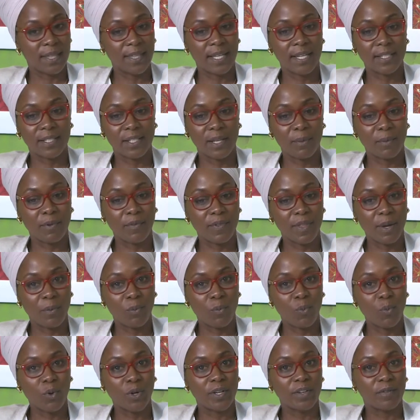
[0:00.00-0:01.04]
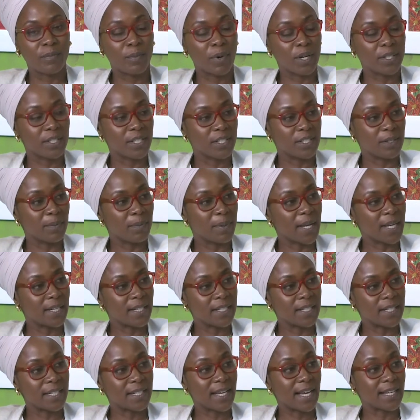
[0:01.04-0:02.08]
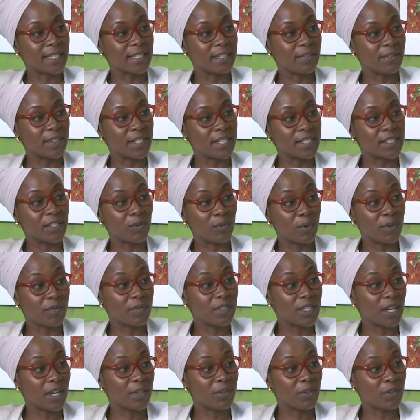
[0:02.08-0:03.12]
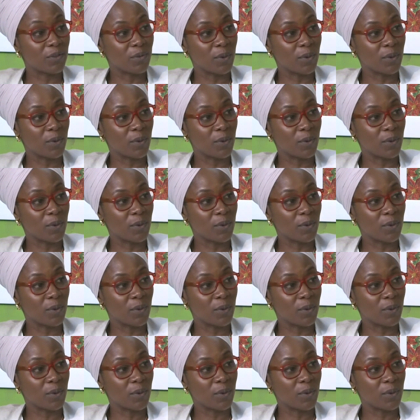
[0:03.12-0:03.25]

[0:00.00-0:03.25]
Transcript: I think some of them would have participated in activities that we've done